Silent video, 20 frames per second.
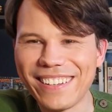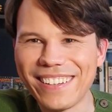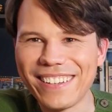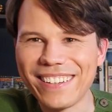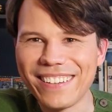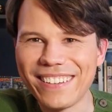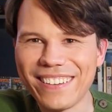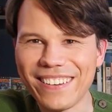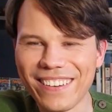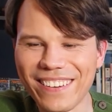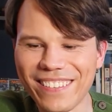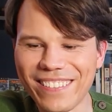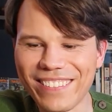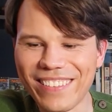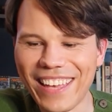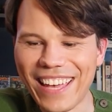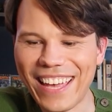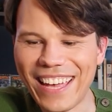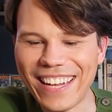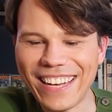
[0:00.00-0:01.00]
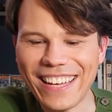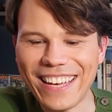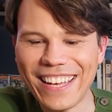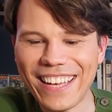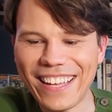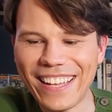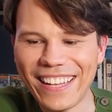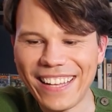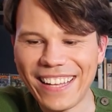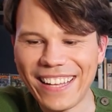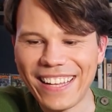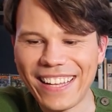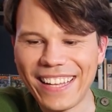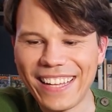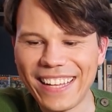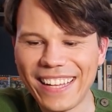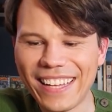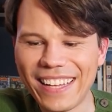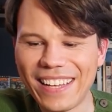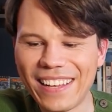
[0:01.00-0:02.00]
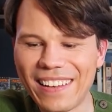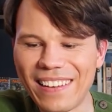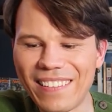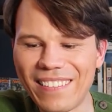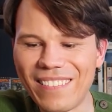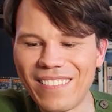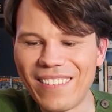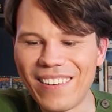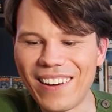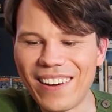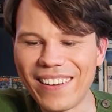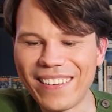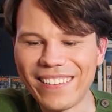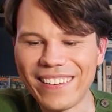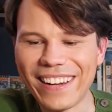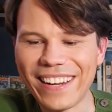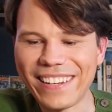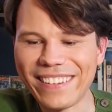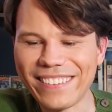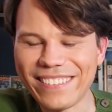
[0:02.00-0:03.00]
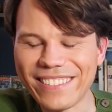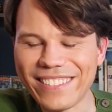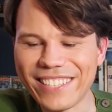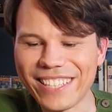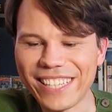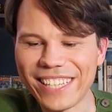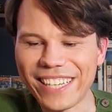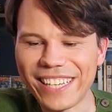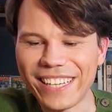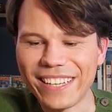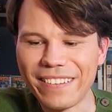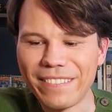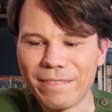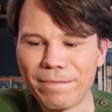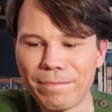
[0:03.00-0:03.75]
Carvanha. Water Energy.